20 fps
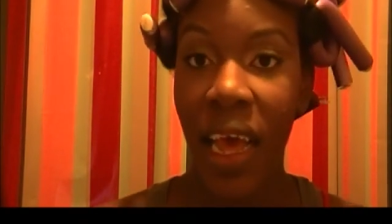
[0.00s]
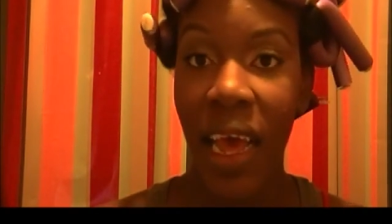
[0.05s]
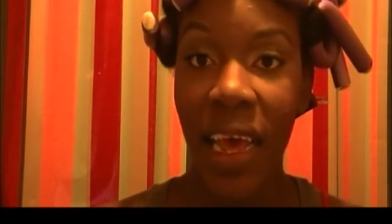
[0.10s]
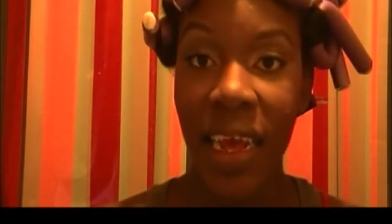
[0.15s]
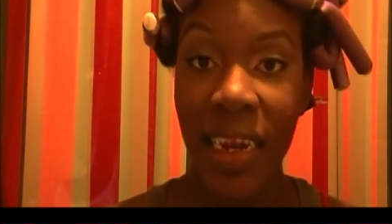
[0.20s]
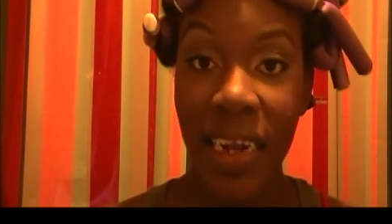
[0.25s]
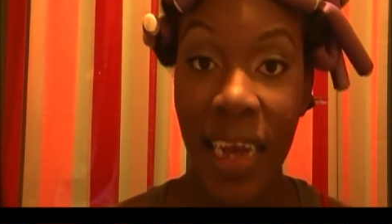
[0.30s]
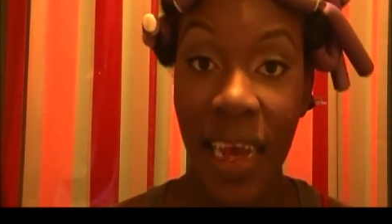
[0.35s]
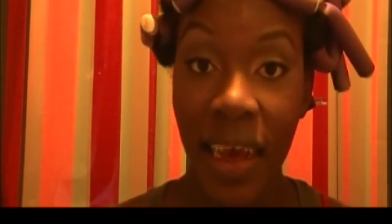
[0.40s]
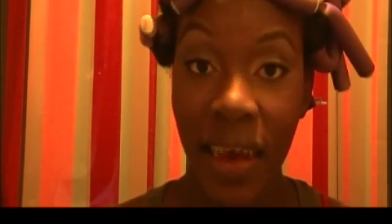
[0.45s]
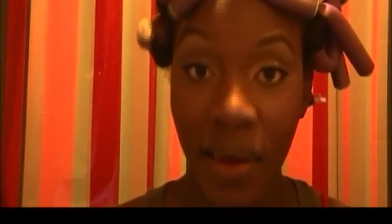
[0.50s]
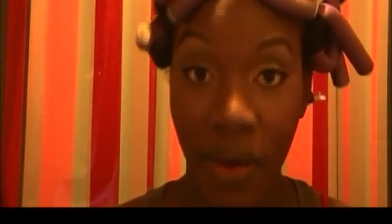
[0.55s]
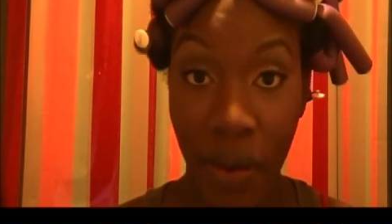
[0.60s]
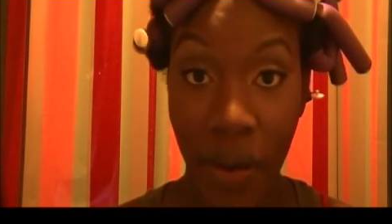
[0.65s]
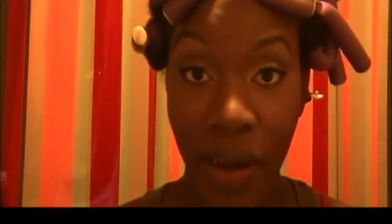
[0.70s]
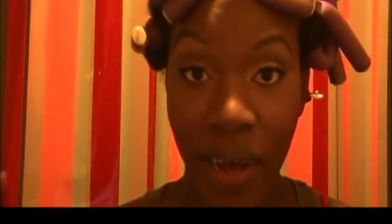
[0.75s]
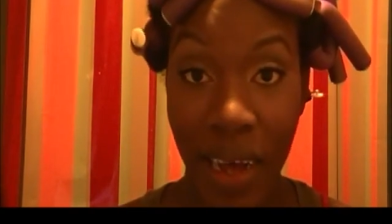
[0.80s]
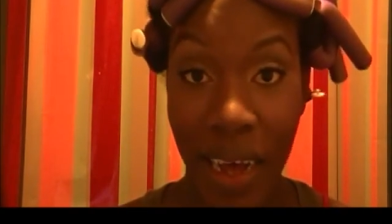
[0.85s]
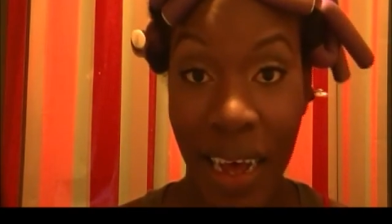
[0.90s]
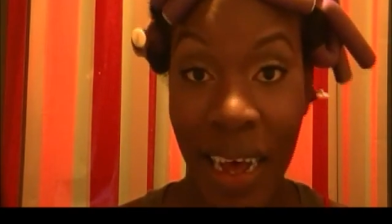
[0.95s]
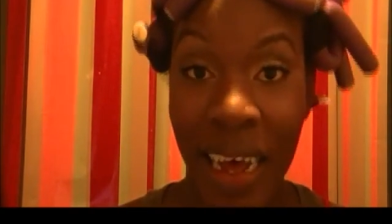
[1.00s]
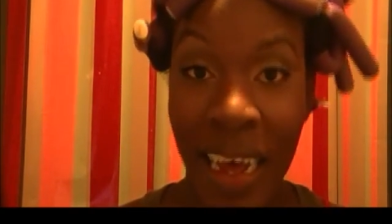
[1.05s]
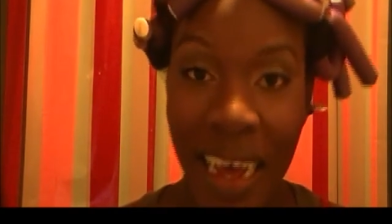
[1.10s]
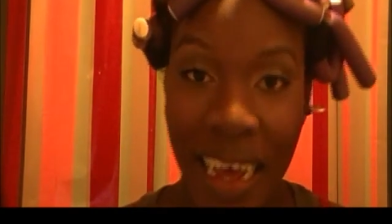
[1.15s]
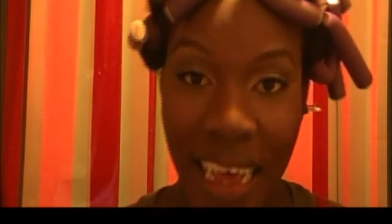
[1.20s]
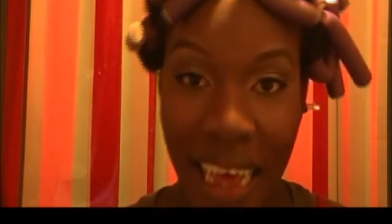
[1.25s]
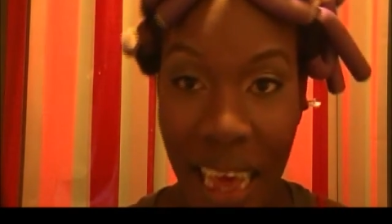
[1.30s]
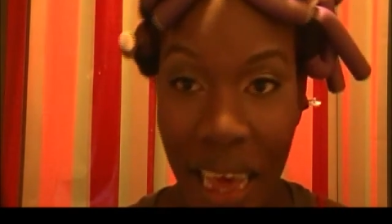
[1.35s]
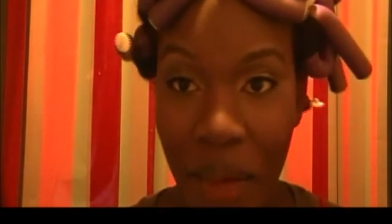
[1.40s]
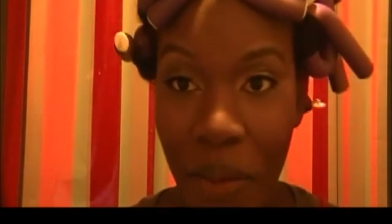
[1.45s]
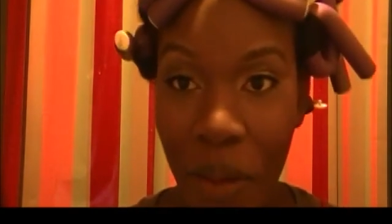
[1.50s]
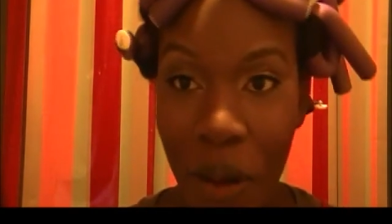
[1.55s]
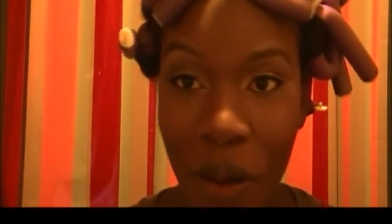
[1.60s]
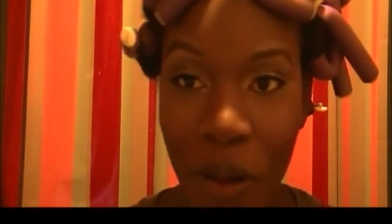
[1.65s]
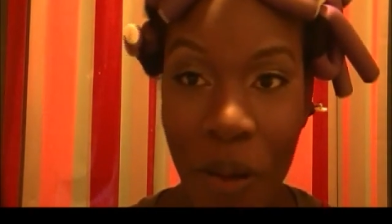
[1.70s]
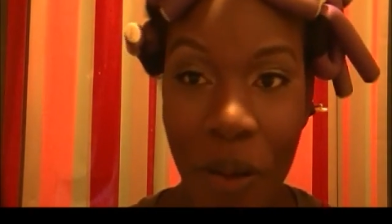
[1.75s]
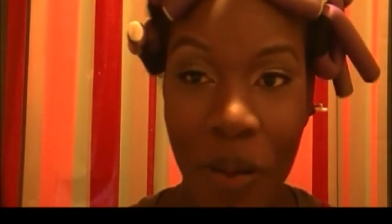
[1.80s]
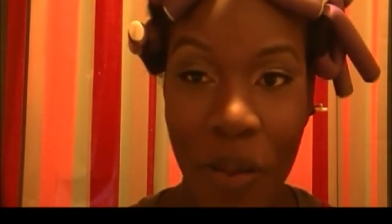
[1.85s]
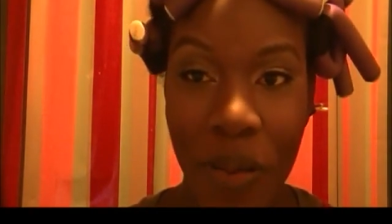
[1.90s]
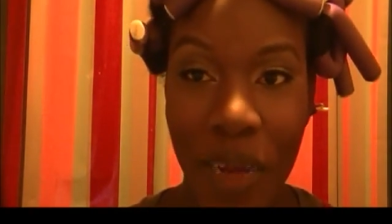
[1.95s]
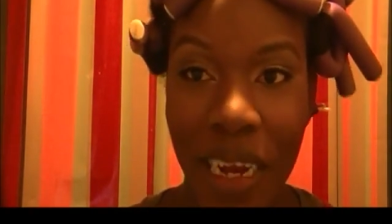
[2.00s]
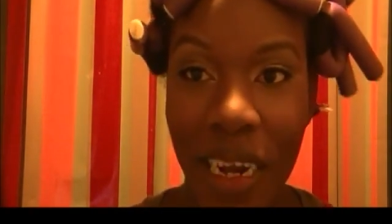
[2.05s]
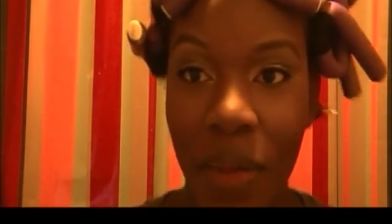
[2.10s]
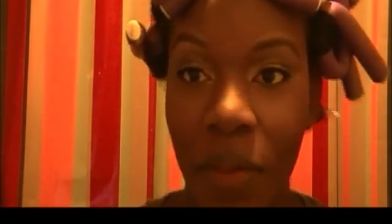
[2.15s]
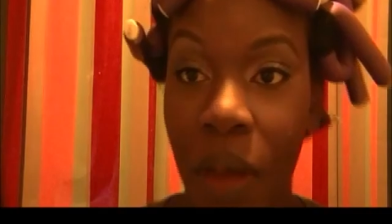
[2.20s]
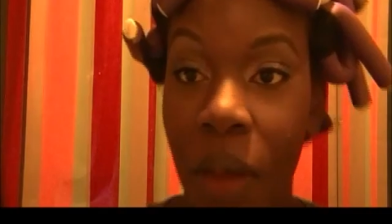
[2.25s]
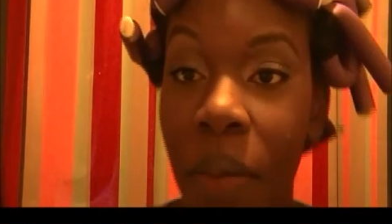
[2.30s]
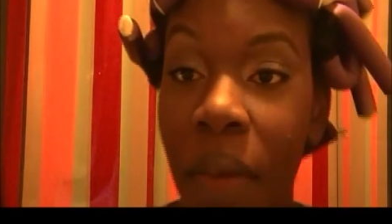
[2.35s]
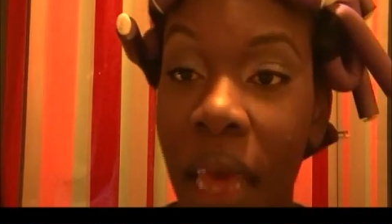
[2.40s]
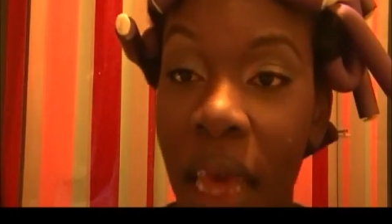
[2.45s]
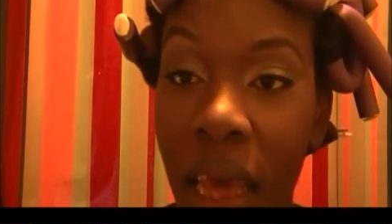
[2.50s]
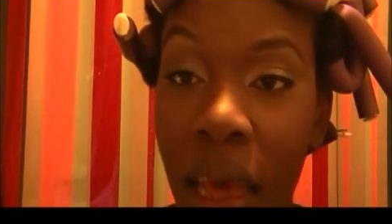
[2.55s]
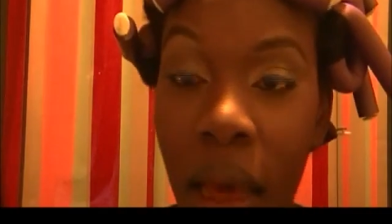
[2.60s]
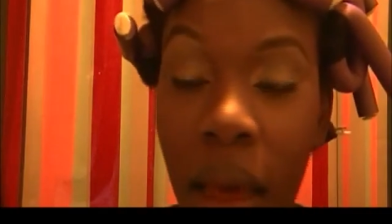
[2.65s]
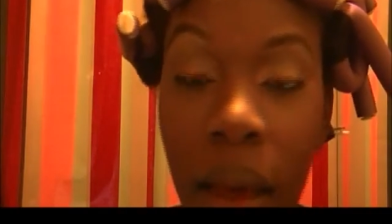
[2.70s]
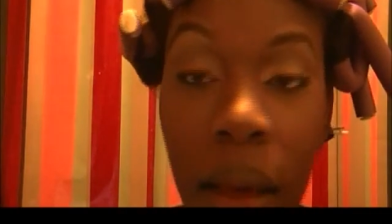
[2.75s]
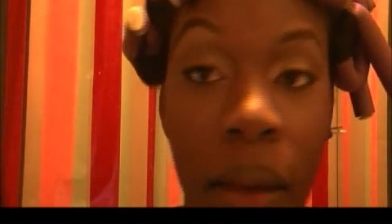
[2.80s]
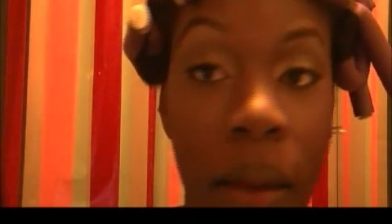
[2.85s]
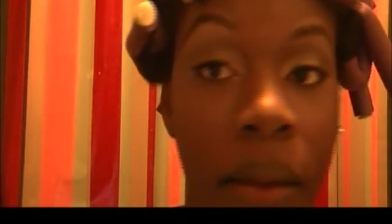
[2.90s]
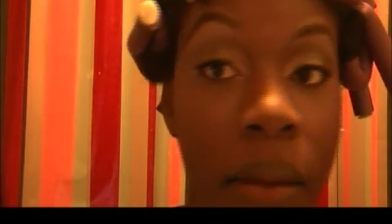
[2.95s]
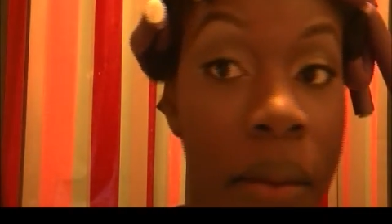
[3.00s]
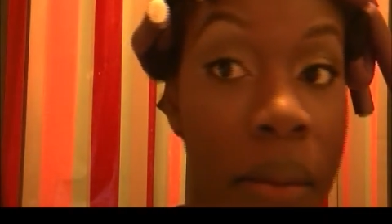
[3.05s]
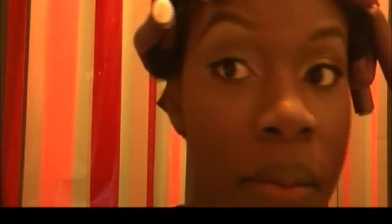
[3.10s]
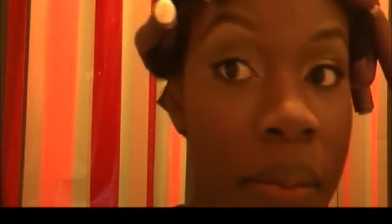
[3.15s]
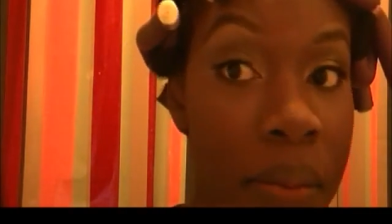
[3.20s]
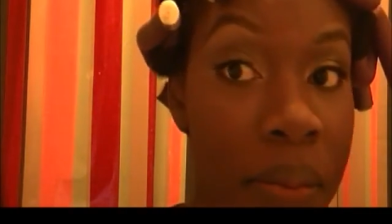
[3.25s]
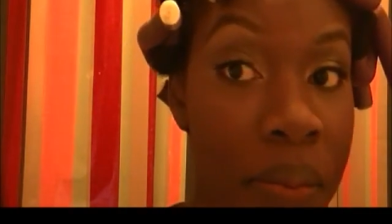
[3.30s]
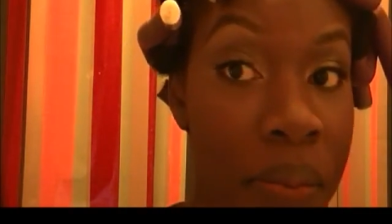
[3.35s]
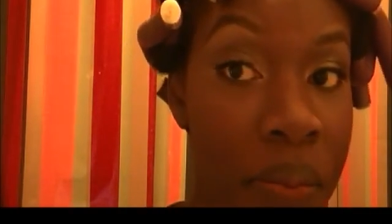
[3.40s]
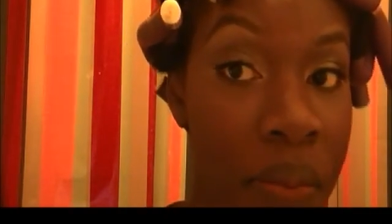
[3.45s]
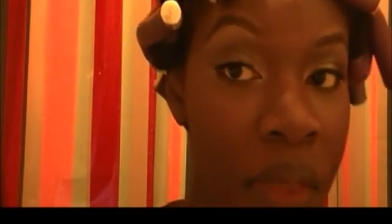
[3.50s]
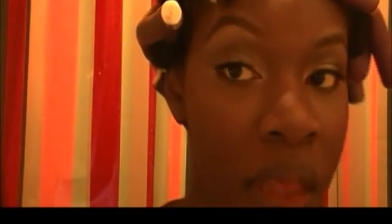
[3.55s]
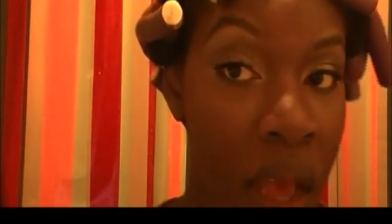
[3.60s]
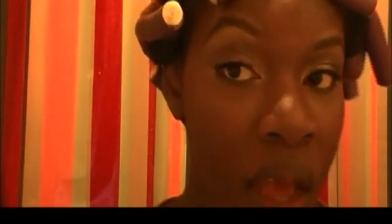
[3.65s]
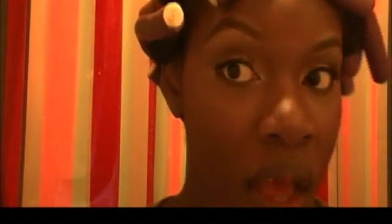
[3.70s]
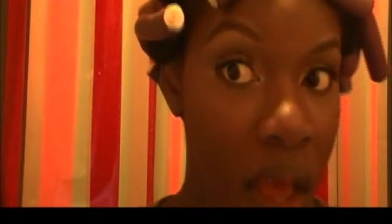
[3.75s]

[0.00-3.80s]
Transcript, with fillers: And now I came home, I did my makeup, and